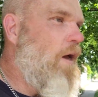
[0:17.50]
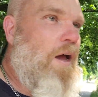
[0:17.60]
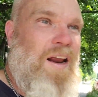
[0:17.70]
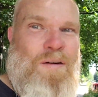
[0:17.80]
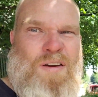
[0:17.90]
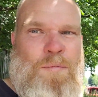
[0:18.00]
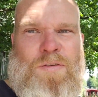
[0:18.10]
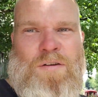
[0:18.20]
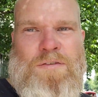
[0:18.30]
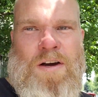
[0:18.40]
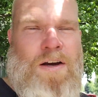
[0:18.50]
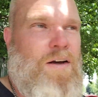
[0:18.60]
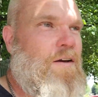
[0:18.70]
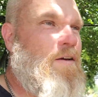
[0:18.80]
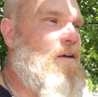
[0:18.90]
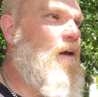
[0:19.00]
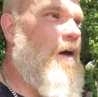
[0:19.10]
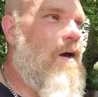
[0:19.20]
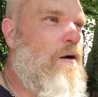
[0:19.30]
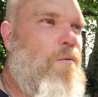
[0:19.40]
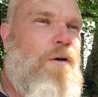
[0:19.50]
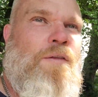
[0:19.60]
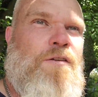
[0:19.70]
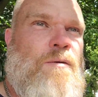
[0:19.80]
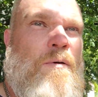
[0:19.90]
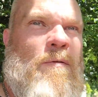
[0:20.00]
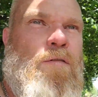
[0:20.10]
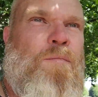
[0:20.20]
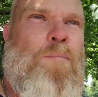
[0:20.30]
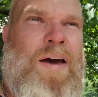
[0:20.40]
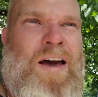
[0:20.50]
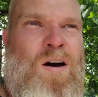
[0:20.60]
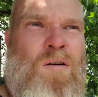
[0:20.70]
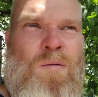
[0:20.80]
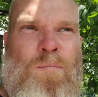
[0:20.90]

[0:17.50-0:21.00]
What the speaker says: haven't come very far. We're in the suburb of Bow,